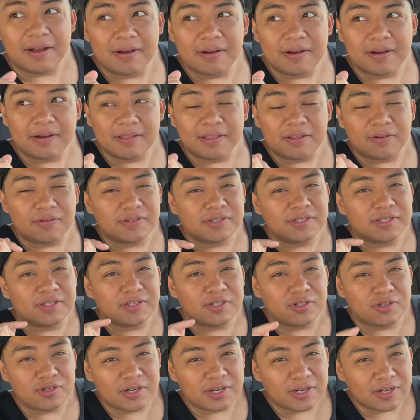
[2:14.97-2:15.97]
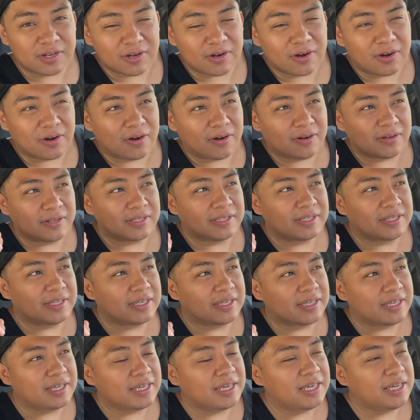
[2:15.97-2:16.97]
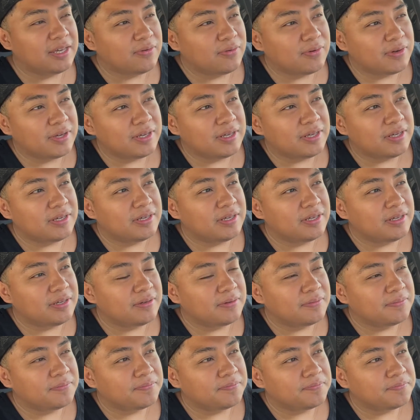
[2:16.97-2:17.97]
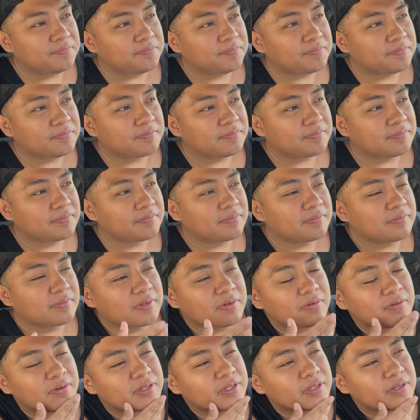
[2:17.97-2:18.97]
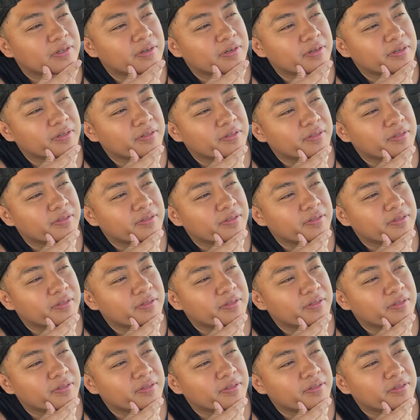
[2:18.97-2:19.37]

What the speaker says: there's this drink called the Kiwi. What is it called?